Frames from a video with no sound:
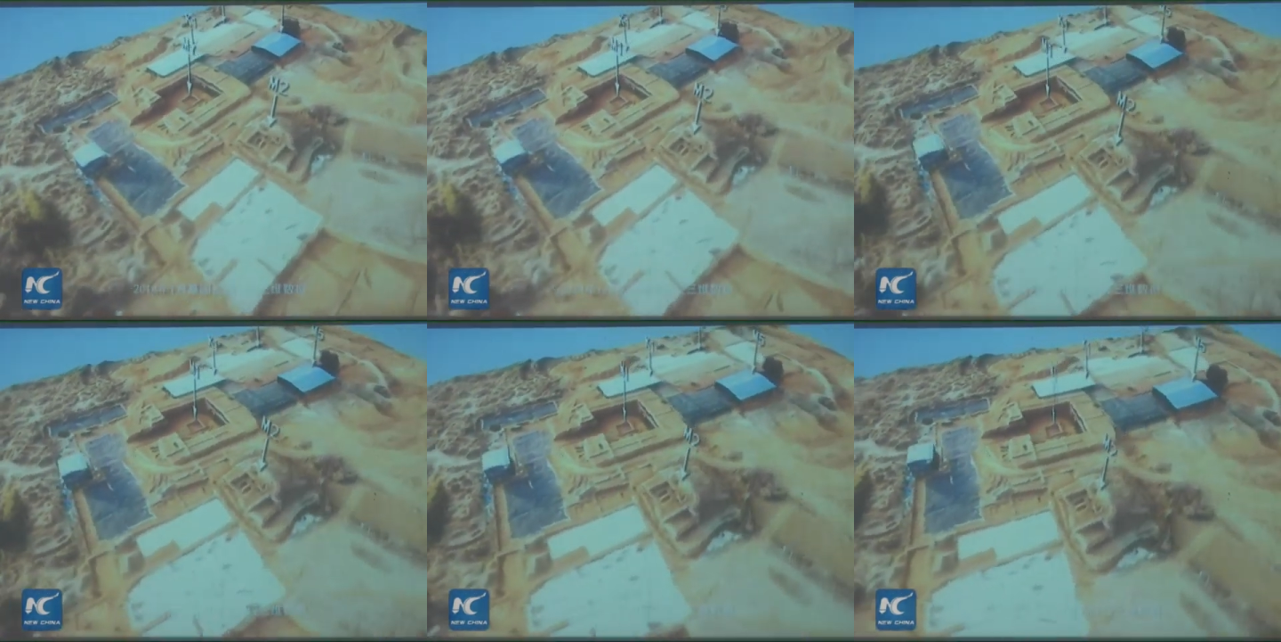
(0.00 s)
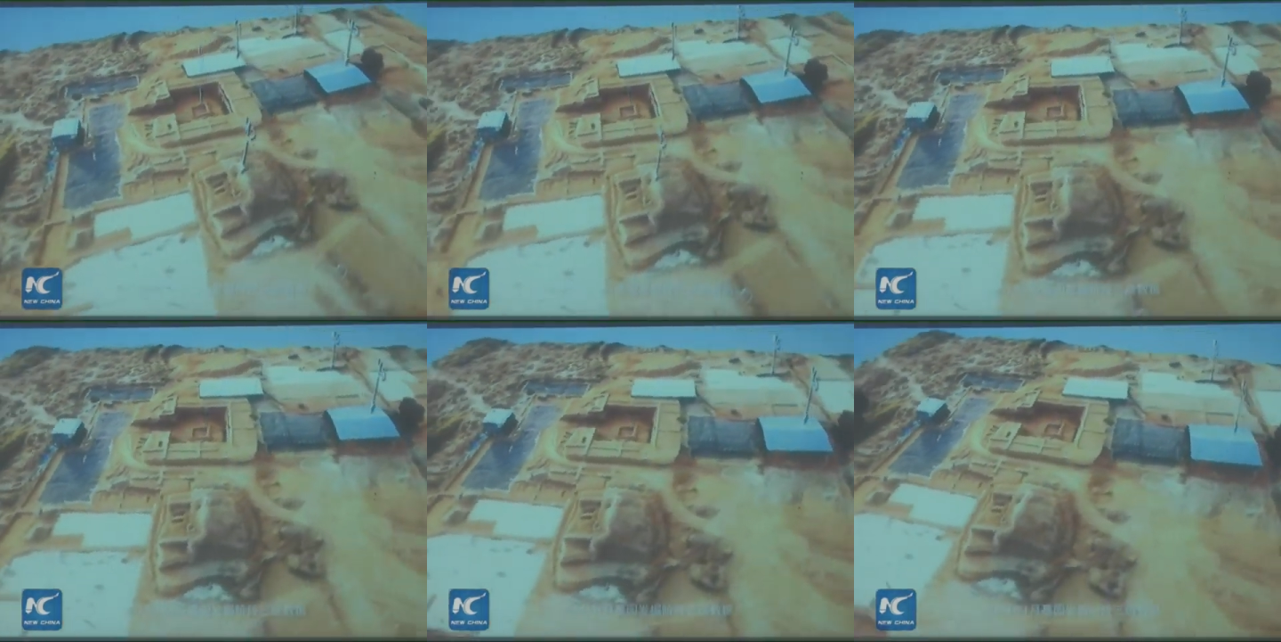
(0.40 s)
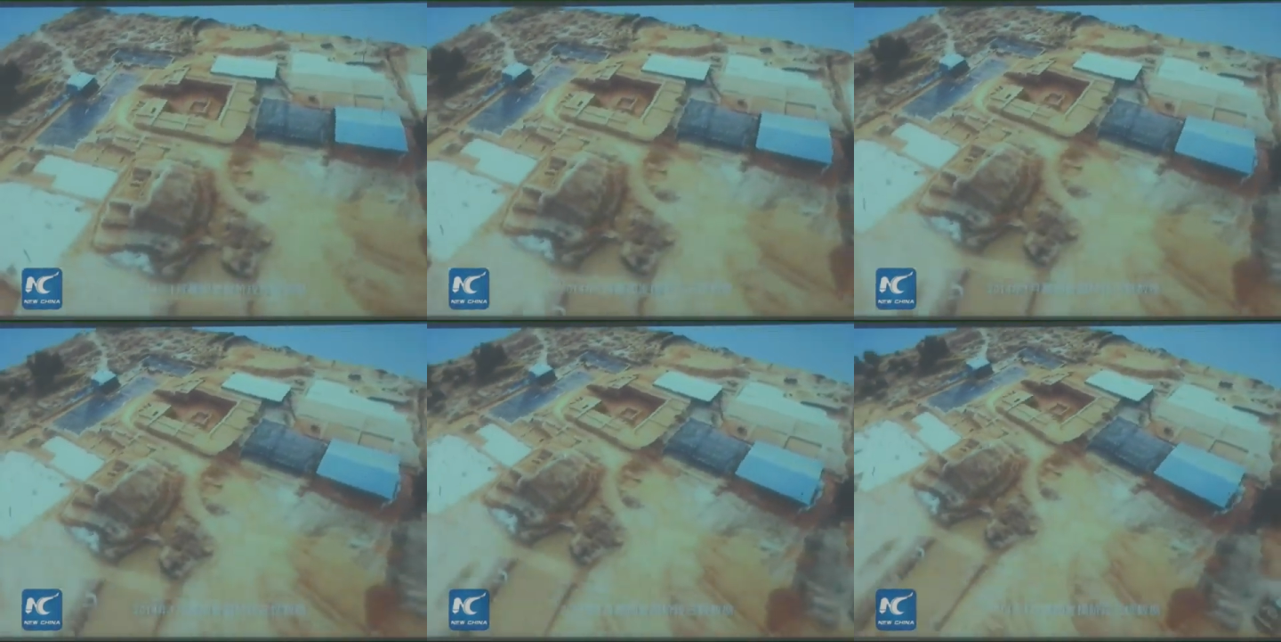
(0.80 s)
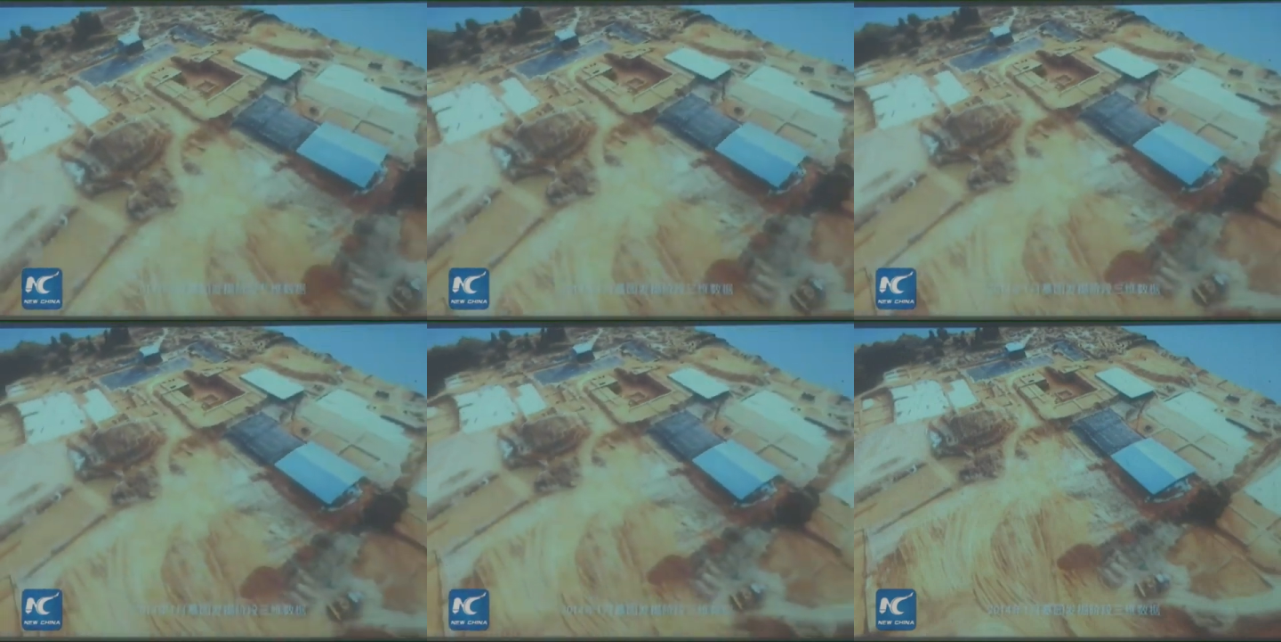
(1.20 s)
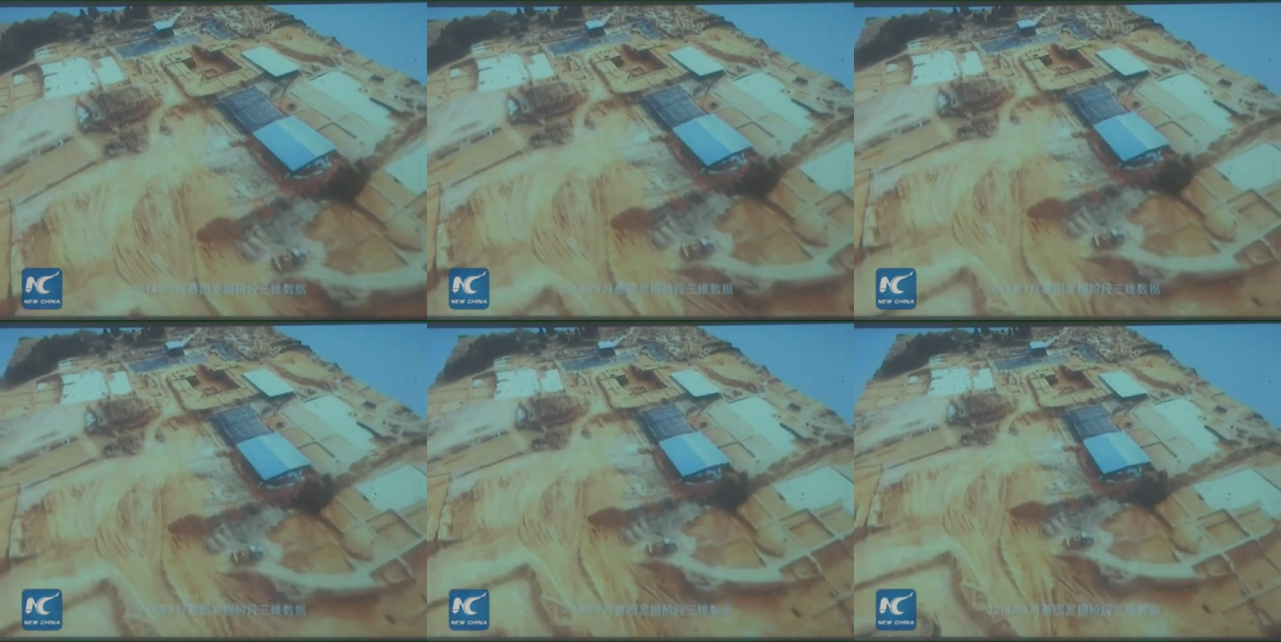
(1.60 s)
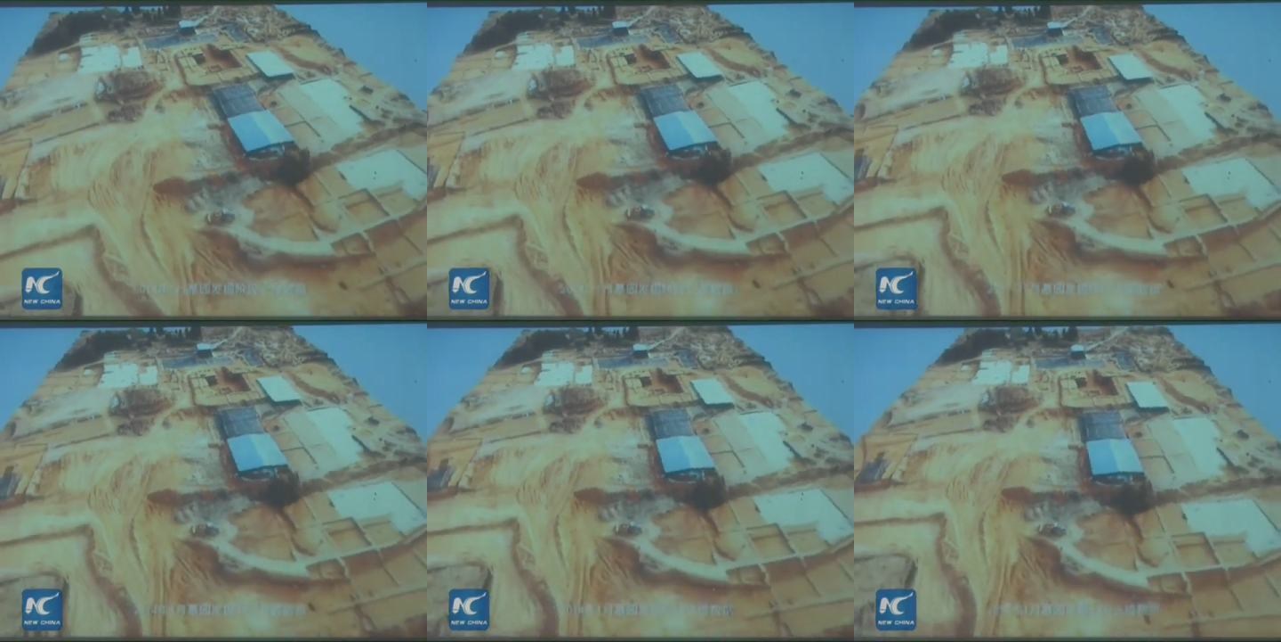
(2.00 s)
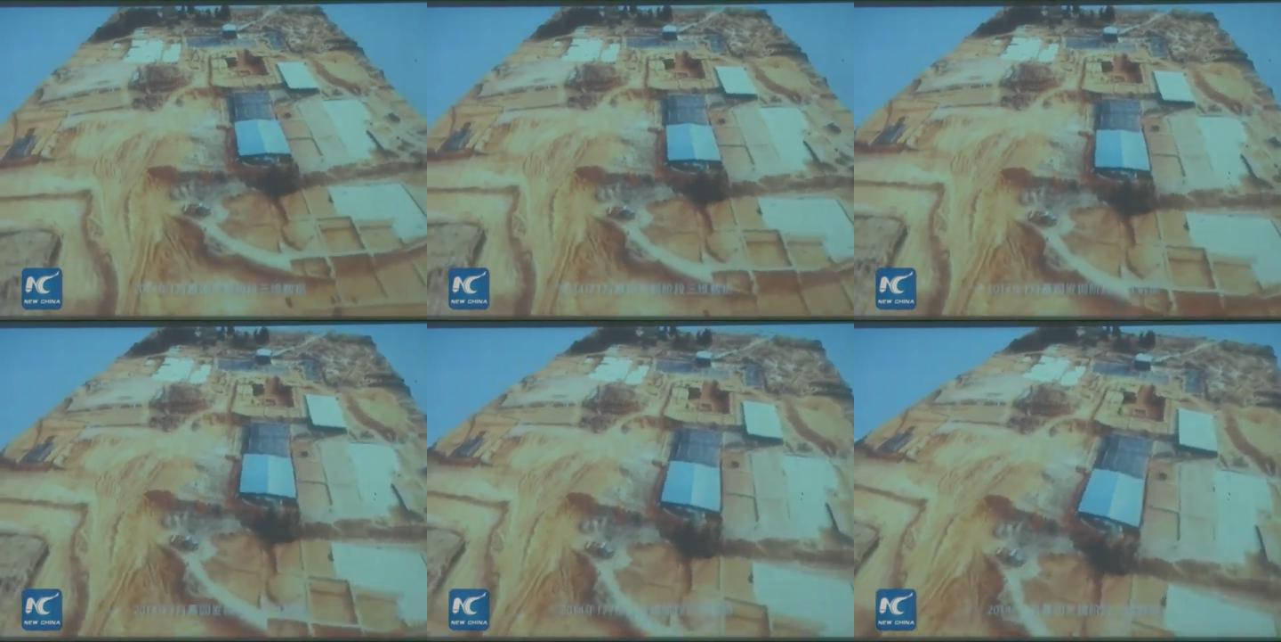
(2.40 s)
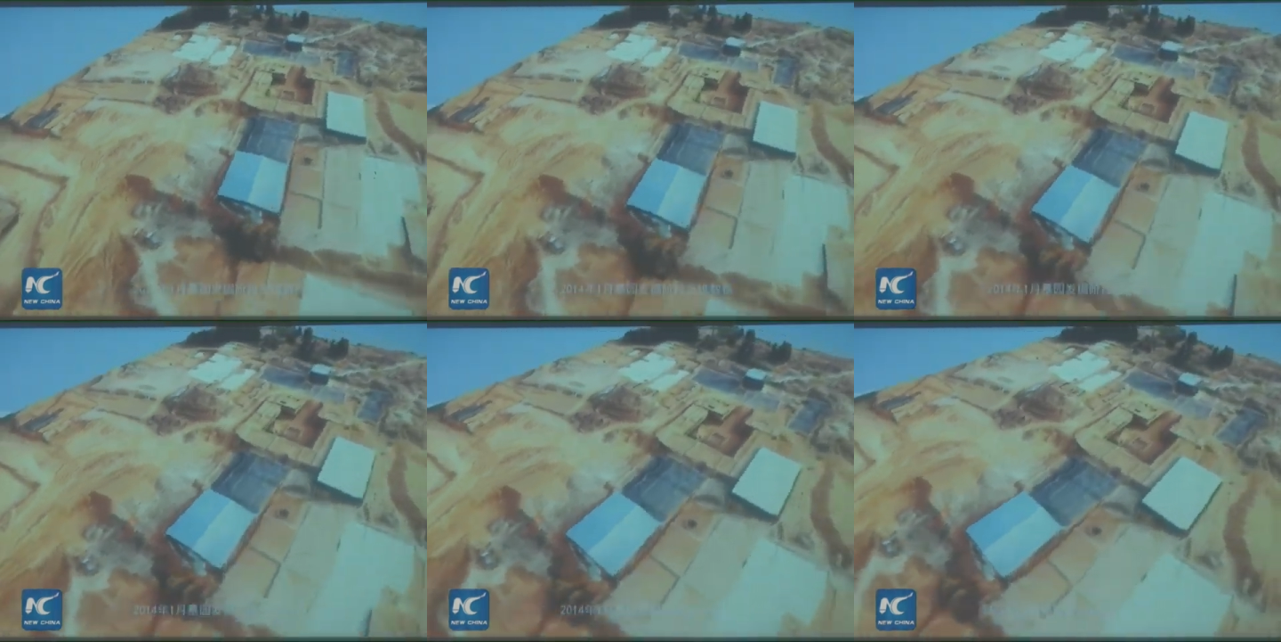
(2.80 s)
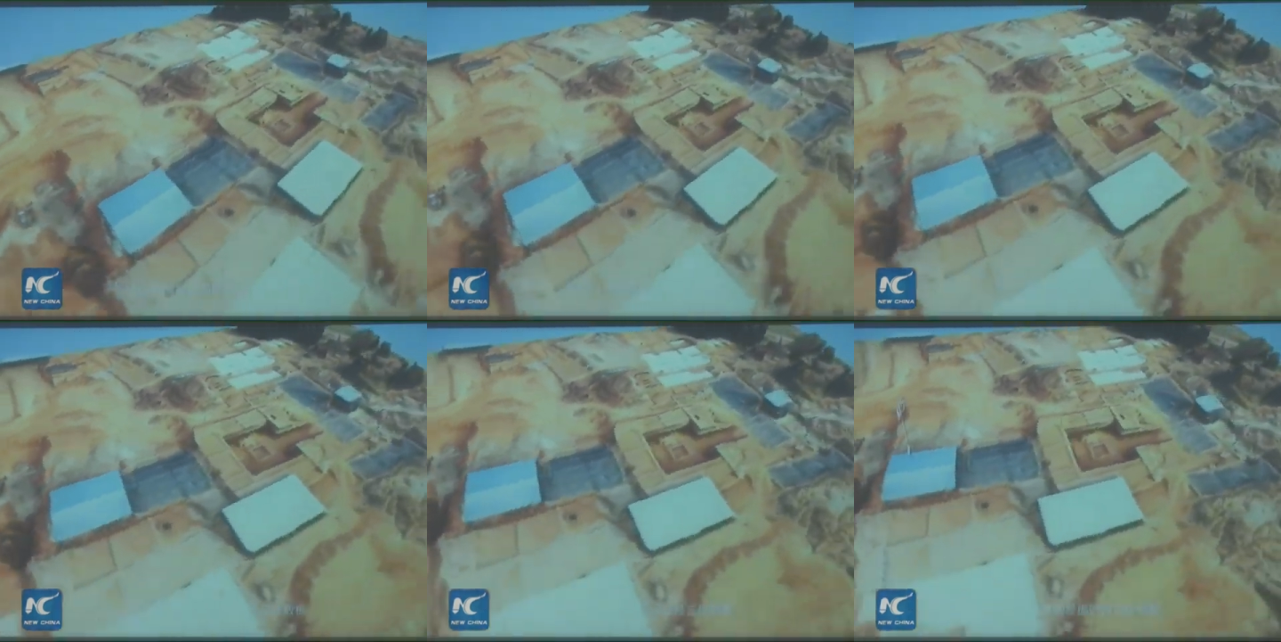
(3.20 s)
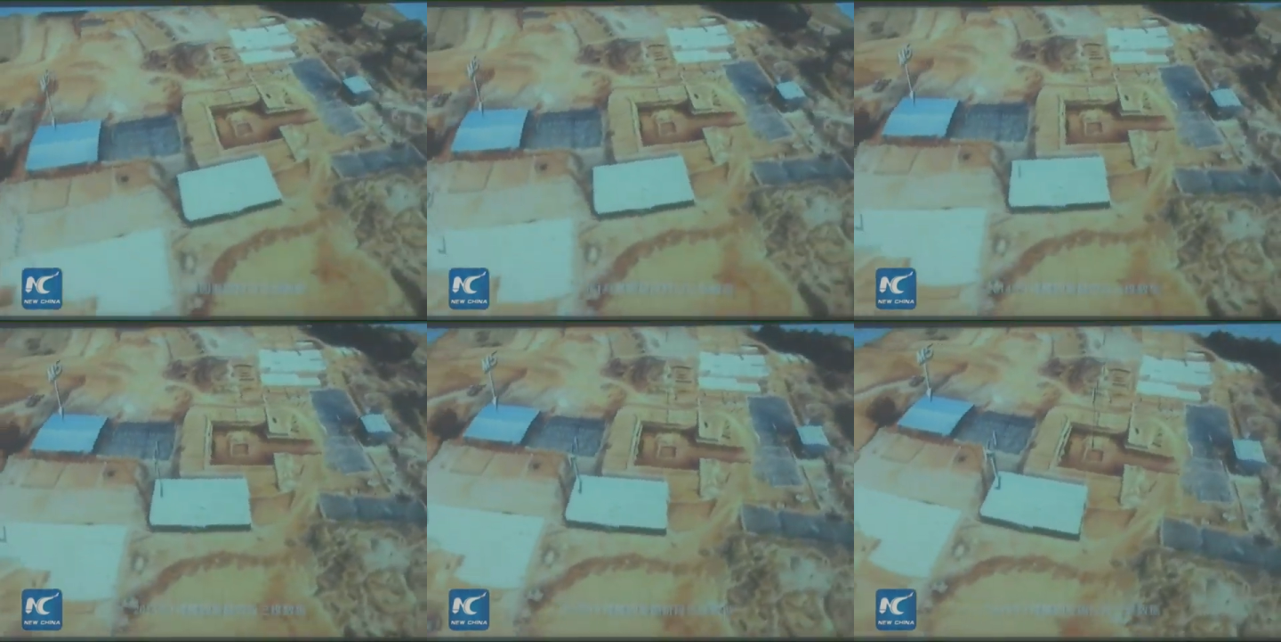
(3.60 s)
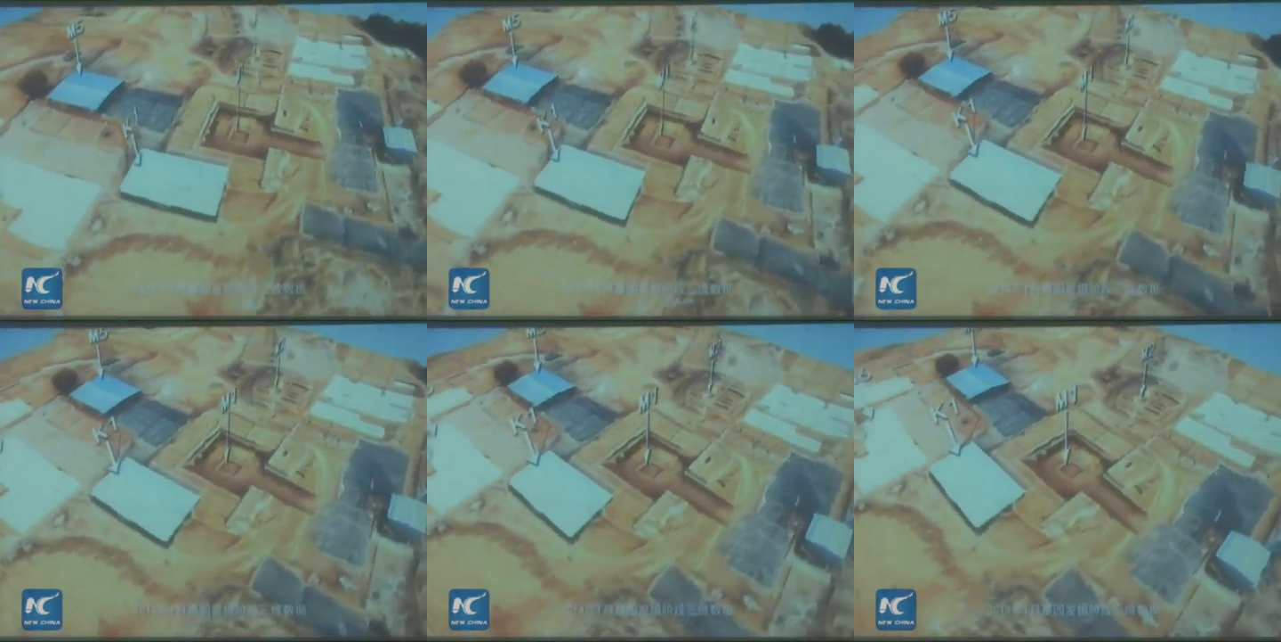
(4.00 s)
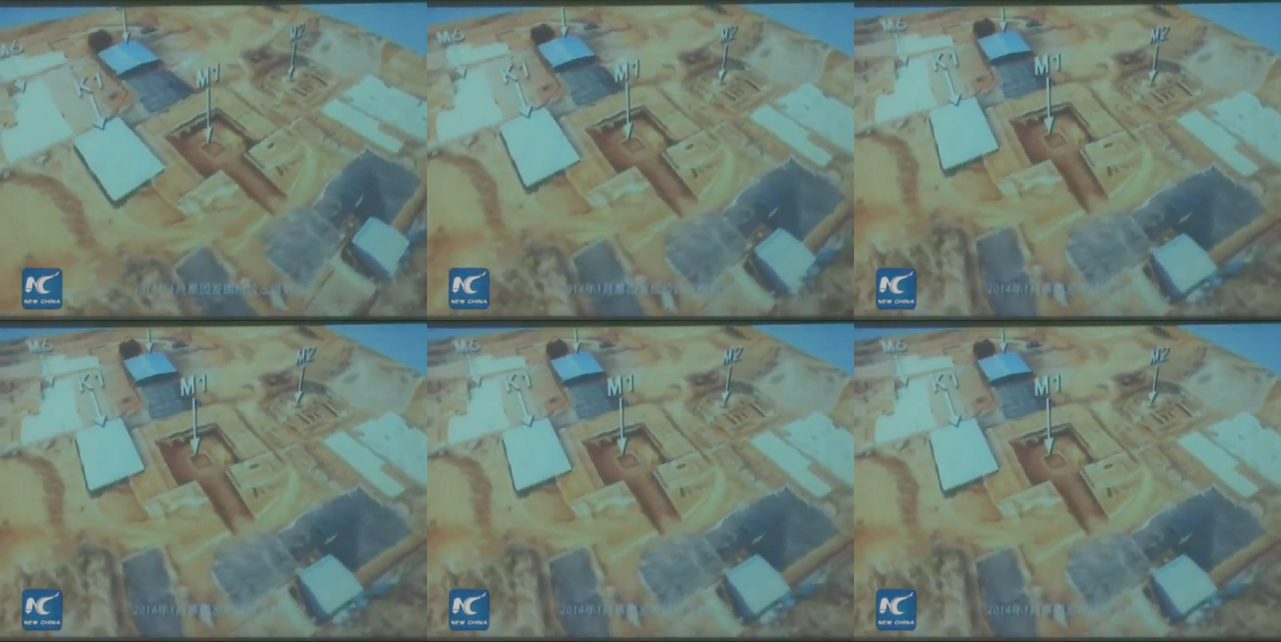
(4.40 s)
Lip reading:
No face is visible, so there are no lips to read.